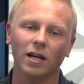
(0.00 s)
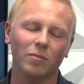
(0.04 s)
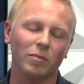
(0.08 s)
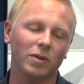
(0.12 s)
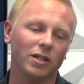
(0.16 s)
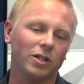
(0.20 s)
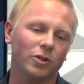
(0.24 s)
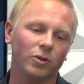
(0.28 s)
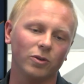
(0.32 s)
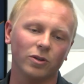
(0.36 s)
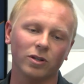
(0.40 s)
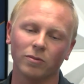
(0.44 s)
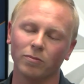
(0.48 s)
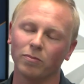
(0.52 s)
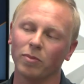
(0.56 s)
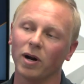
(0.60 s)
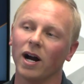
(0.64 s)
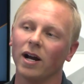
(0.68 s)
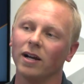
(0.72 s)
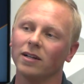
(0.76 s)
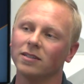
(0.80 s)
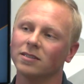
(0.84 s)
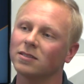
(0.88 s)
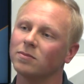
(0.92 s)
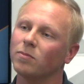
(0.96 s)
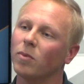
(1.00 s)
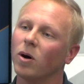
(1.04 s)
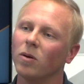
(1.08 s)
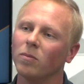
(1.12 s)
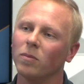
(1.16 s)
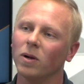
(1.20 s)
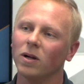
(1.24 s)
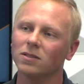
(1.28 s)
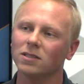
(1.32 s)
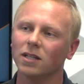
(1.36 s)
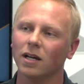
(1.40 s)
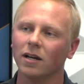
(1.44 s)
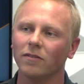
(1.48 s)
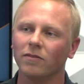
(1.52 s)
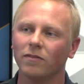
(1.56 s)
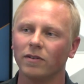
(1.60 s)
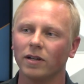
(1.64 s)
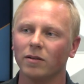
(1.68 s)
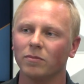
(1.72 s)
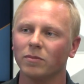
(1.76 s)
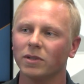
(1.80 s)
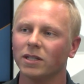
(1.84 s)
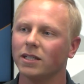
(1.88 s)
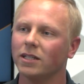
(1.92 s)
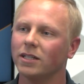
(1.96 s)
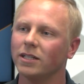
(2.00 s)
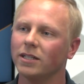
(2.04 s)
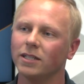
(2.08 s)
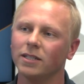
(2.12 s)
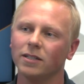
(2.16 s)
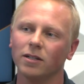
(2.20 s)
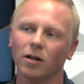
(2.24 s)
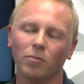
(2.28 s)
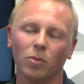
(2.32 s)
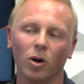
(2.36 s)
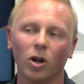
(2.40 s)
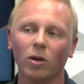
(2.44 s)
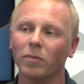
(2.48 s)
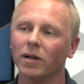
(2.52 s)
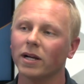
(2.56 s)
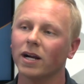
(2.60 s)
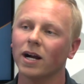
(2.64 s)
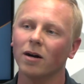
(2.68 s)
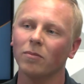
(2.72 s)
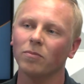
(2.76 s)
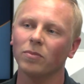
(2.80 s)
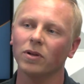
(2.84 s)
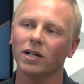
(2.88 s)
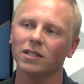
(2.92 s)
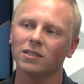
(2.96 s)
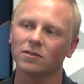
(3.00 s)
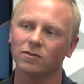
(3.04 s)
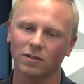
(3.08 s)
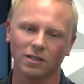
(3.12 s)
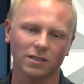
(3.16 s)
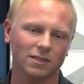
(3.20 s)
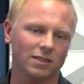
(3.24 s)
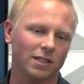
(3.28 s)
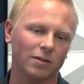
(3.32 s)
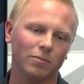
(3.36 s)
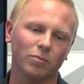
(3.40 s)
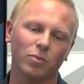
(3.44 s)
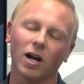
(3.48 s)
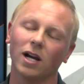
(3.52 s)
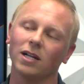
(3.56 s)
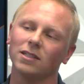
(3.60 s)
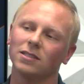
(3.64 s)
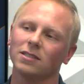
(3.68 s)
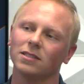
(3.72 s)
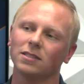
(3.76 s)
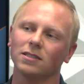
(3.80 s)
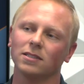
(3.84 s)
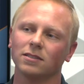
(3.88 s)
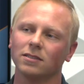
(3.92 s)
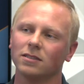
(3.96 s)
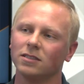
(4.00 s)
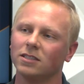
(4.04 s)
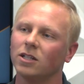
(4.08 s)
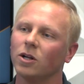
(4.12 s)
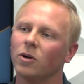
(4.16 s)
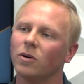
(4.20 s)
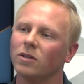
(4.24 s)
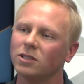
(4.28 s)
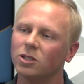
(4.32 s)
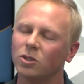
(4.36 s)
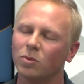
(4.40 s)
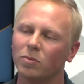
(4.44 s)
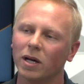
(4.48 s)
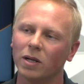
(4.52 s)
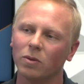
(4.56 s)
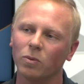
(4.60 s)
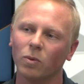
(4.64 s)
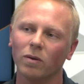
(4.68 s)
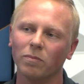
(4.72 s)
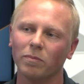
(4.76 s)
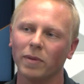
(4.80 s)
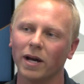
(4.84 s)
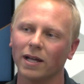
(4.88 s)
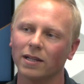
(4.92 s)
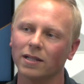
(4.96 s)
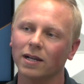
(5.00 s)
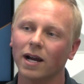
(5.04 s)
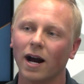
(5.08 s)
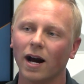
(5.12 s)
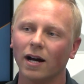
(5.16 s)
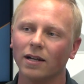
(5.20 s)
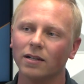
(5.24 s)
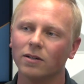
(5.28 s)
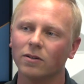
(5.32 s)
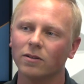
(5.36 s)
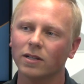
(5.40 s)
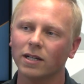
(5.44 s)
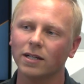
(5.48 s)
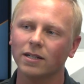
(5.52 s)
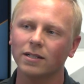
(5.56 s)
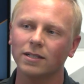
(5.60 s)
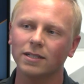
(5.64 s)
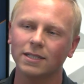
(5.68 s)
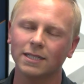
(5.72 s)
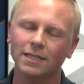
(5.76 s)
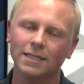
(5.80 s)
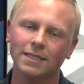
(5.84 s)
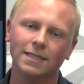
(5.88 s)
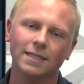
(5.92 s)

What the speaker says: I mean, you could buy a small multifamily apartment complex for the same price as, a 2-bed, 1-bath condo there.